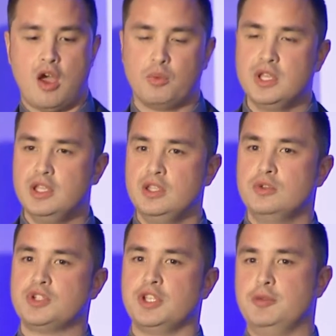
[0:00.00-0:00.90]
We
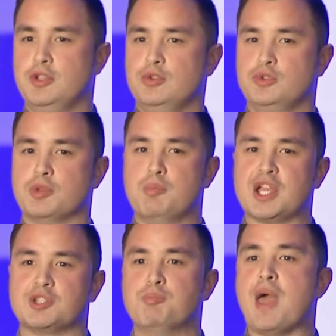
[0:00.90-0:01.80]
usually use a
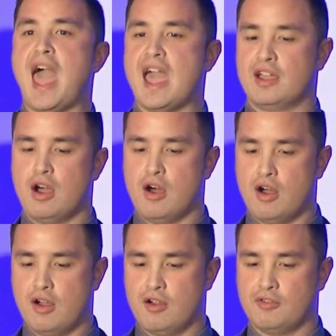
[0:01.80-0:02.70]
mixed bag
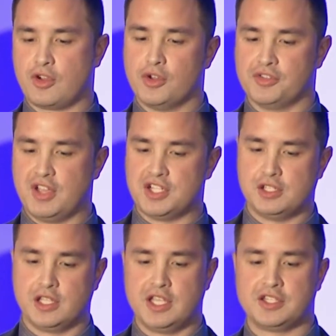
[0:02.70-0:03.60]
of
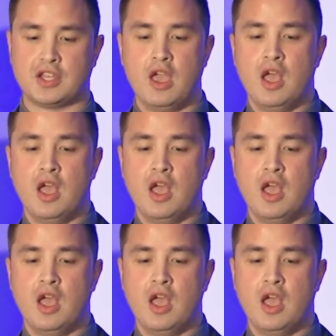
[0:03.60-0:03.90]
cultivation leads.